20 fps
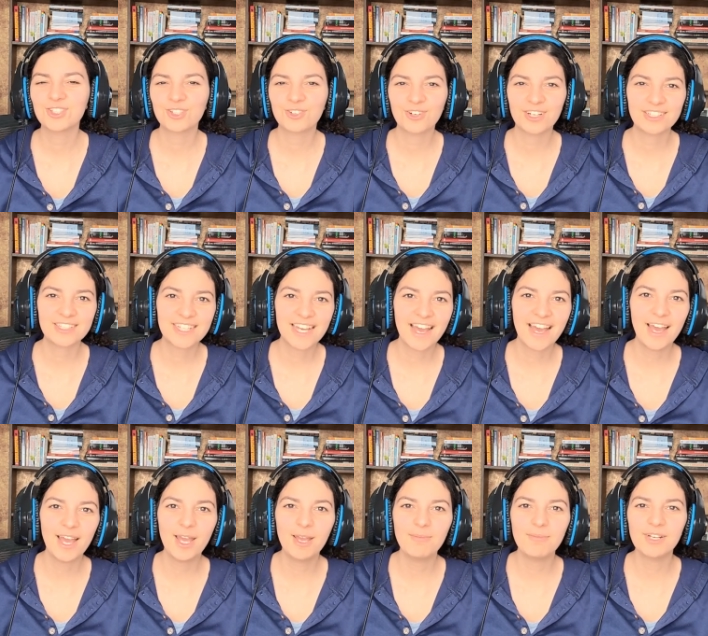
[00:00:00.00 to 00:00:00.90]
great
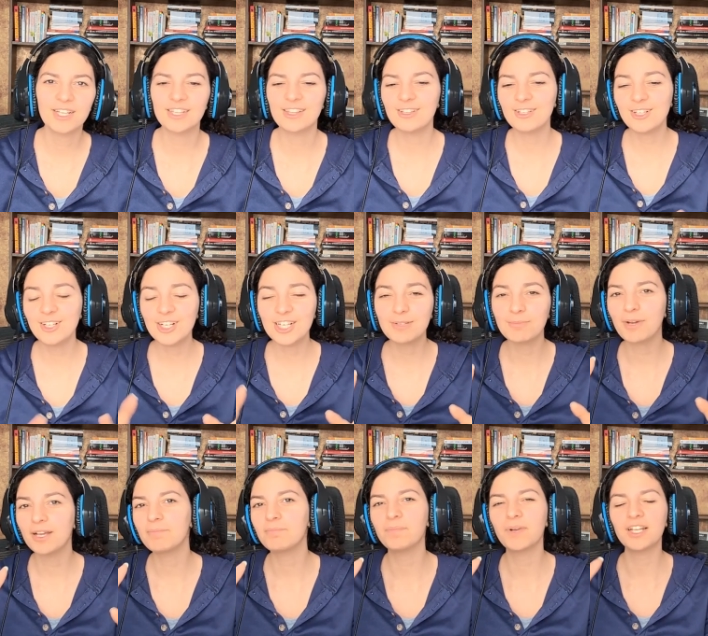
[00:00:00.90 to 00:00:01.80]
time, and look,
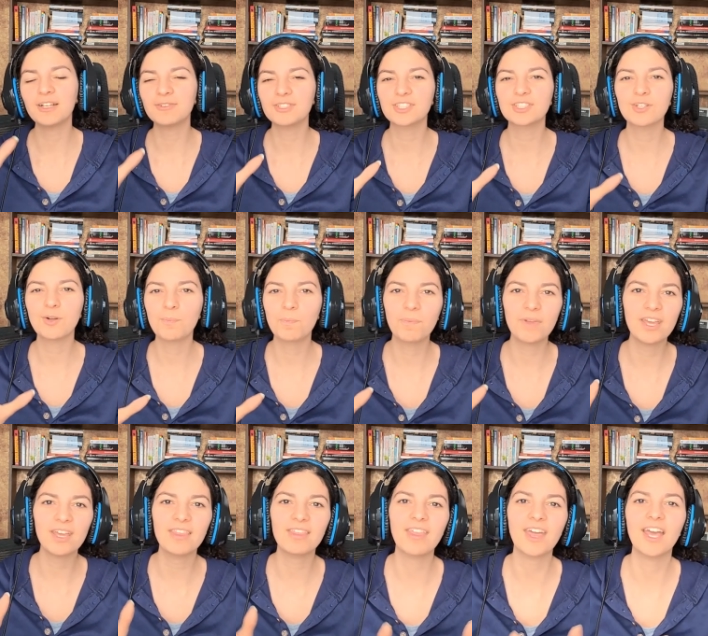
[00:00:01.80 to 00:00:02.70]
my belly was so
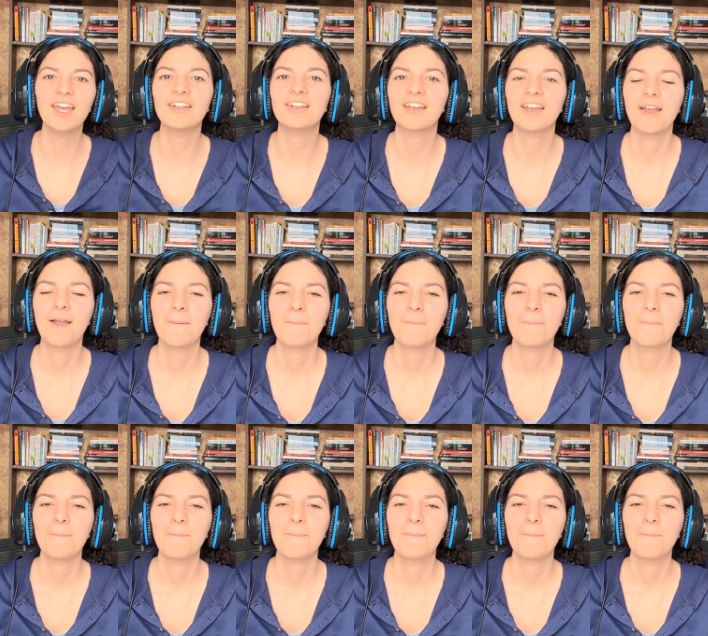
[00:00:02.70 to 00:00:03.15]
big then?